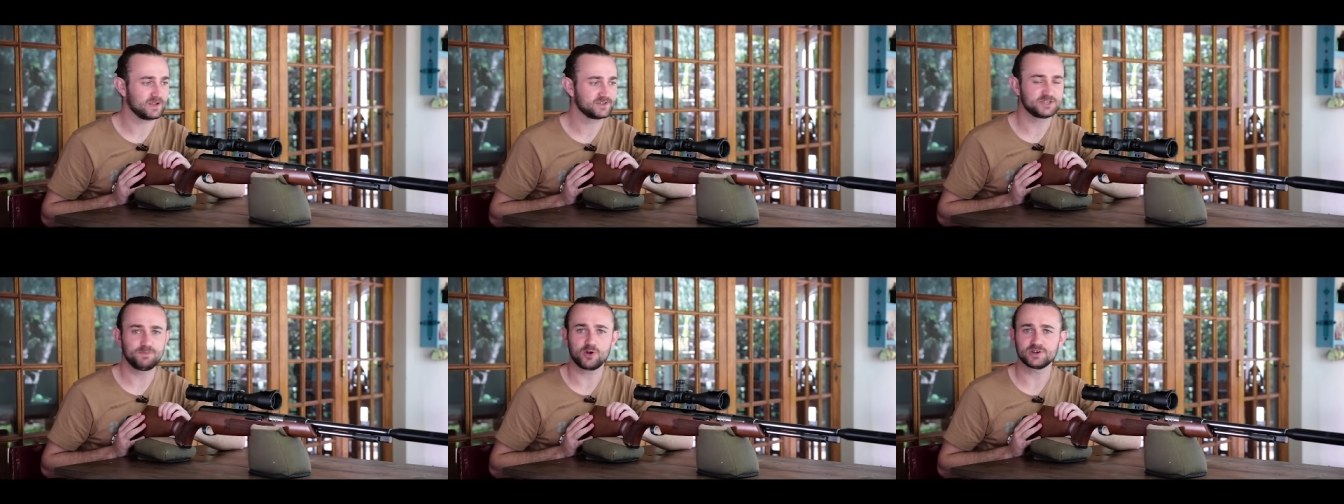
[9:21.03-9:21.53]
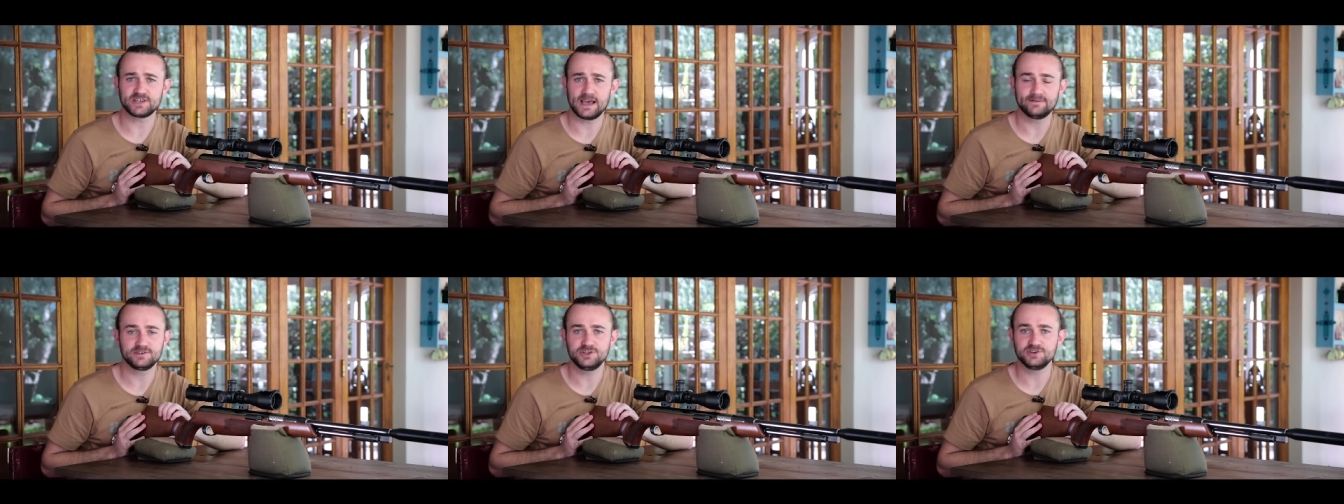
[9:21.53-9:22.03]
Just because I
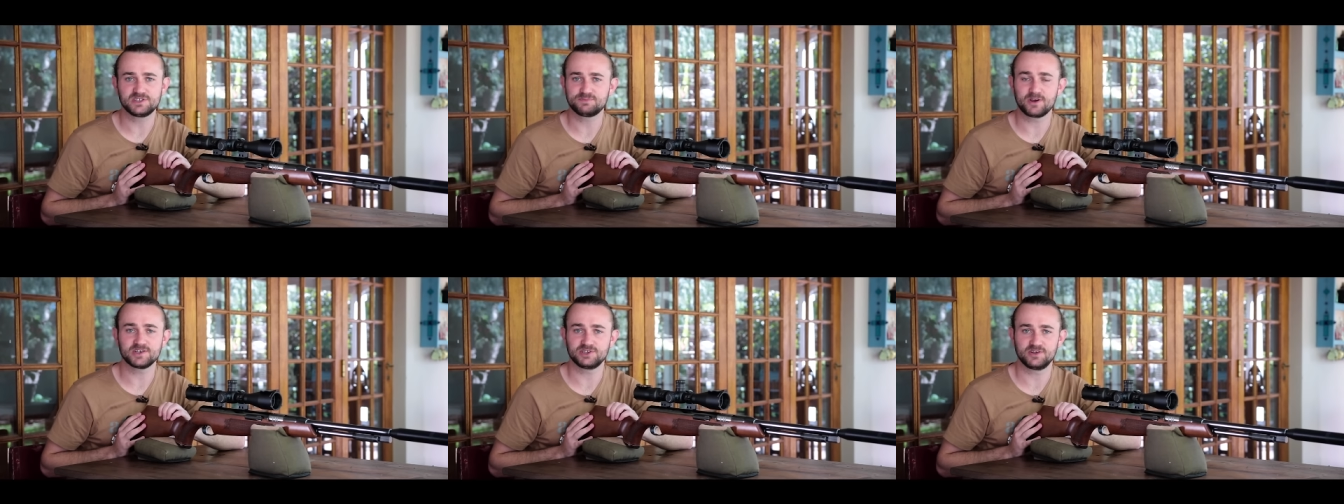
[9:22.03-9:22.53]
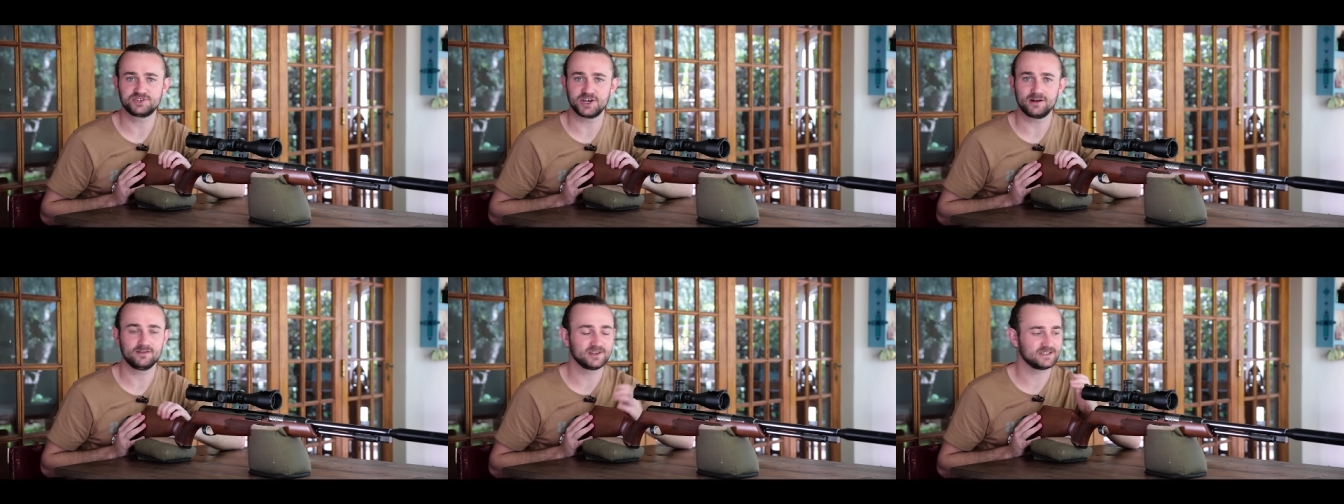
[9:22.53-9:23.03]
haven't used Springers on the
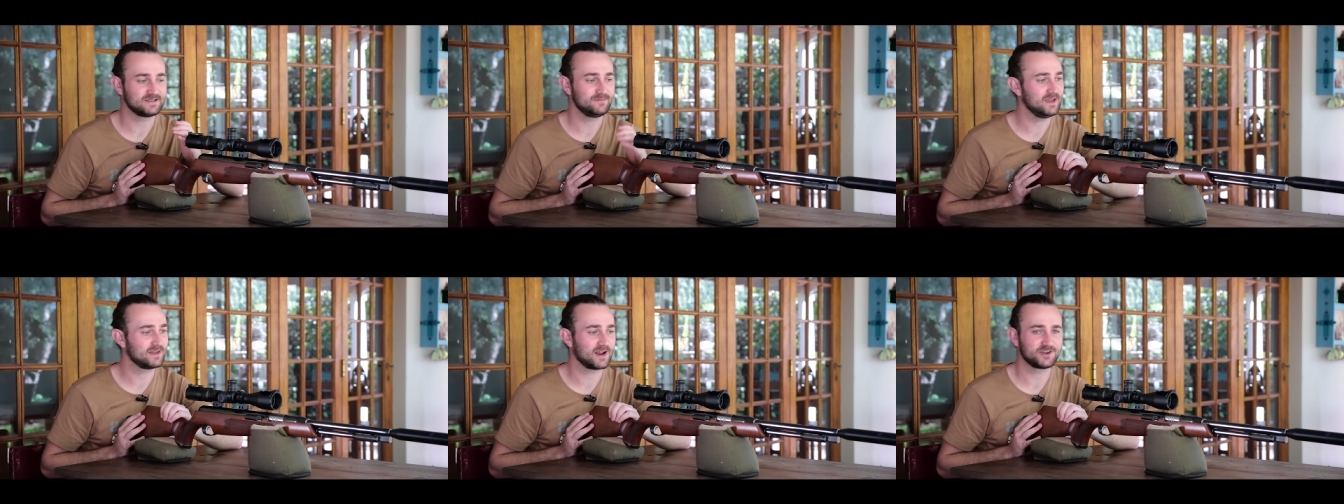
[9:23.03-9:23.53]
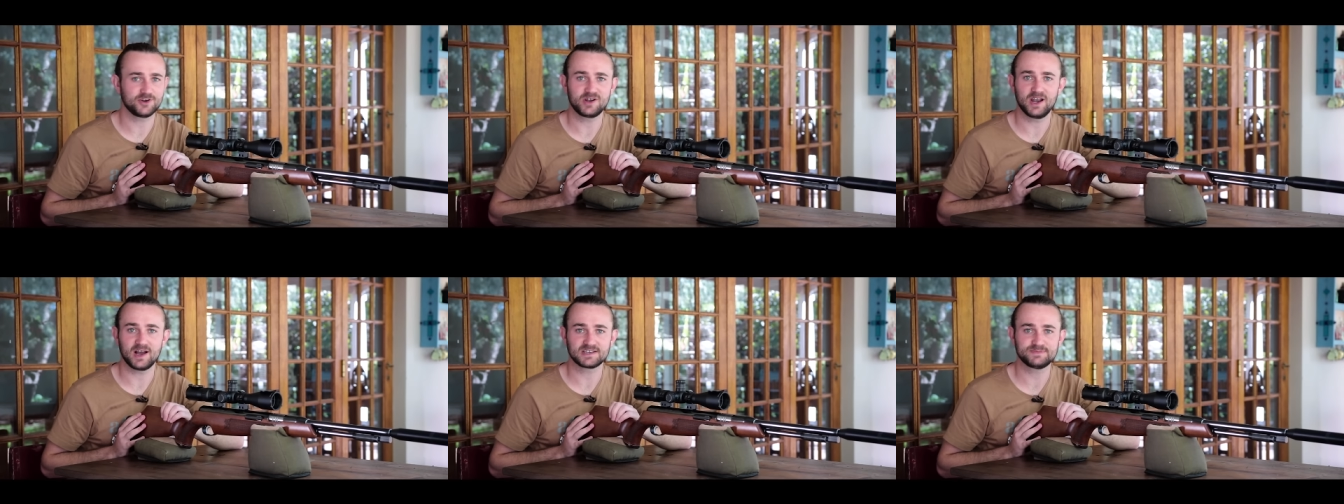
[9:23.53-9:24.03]
channel doesn't mean that I
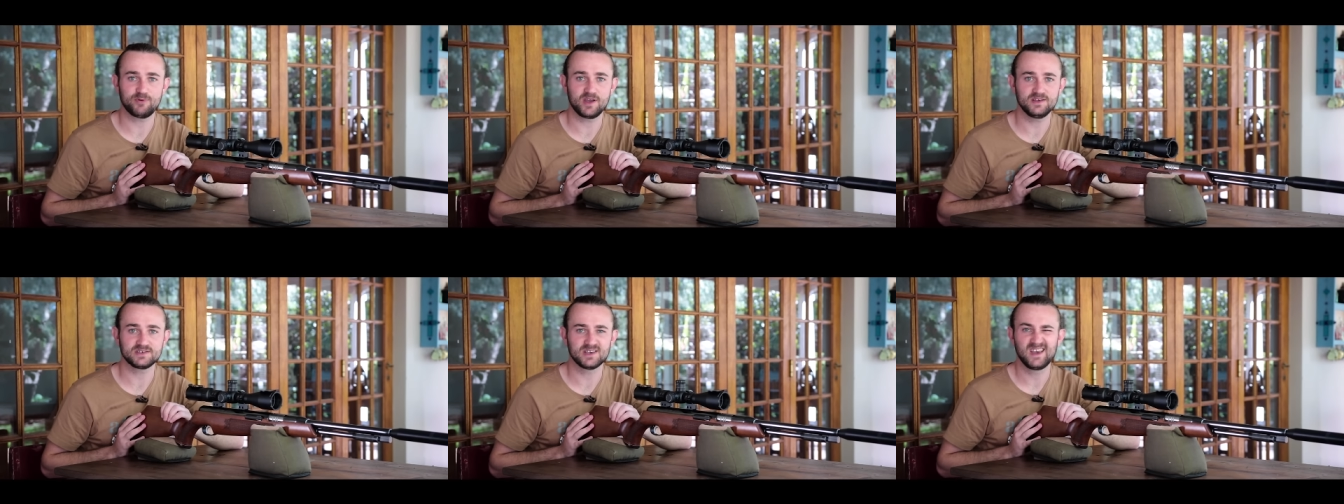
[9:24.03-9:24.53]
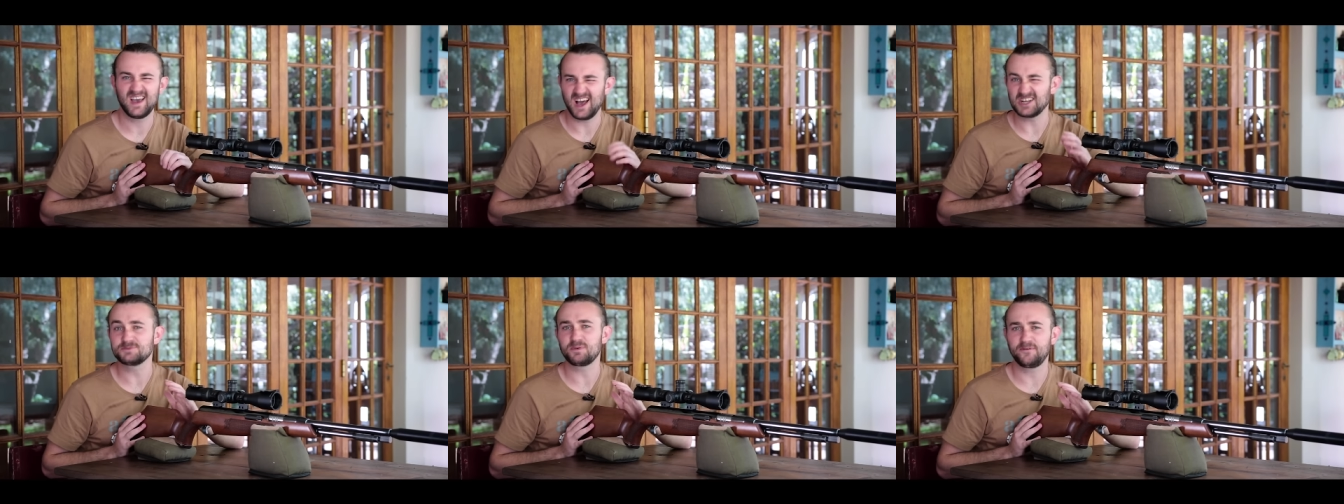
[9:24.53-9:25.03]
don't like Springers.
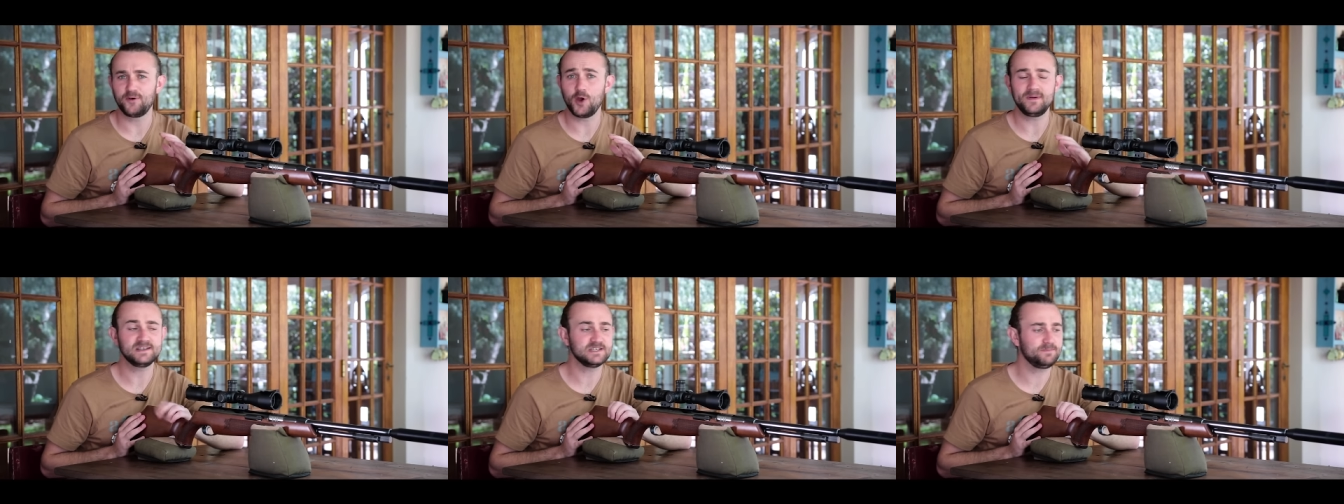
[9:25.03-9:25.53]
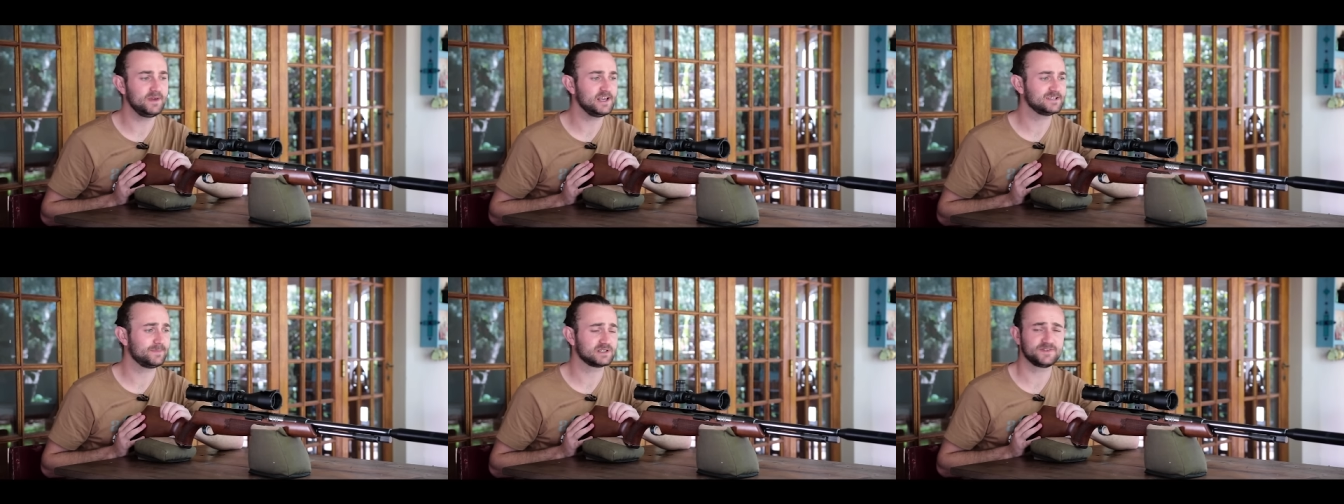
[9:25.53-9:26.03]
I just prefer
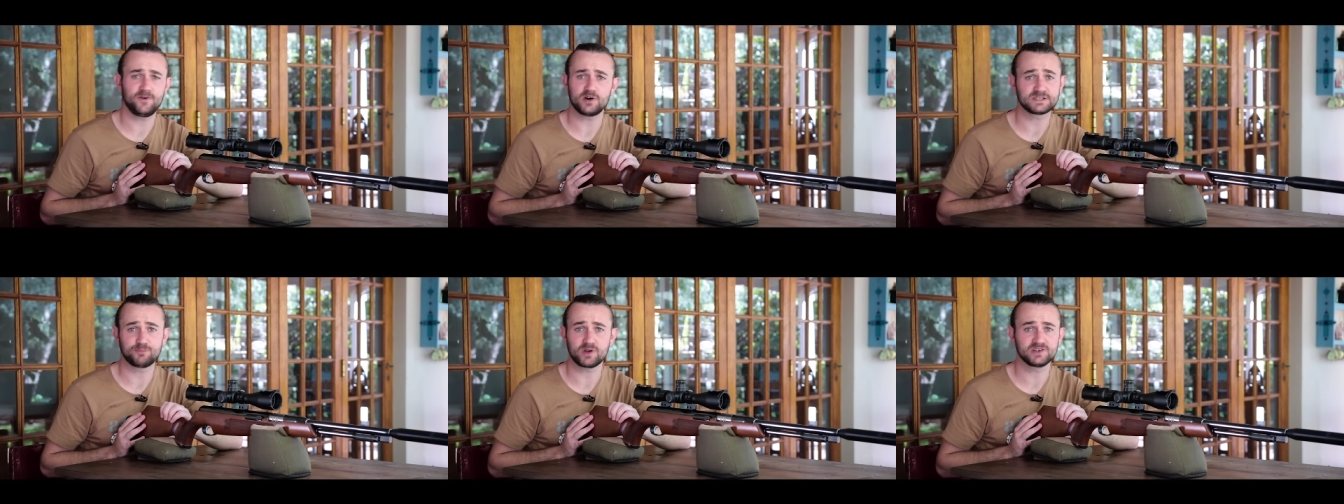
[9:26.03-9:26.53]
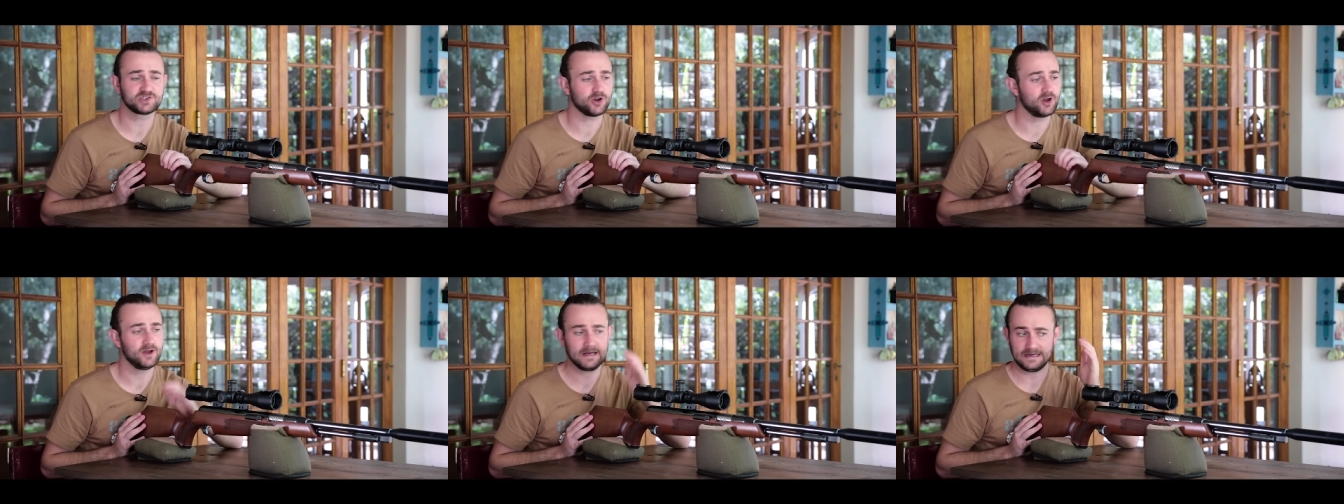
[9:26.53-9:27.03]
PCPs, but as far as Springers go,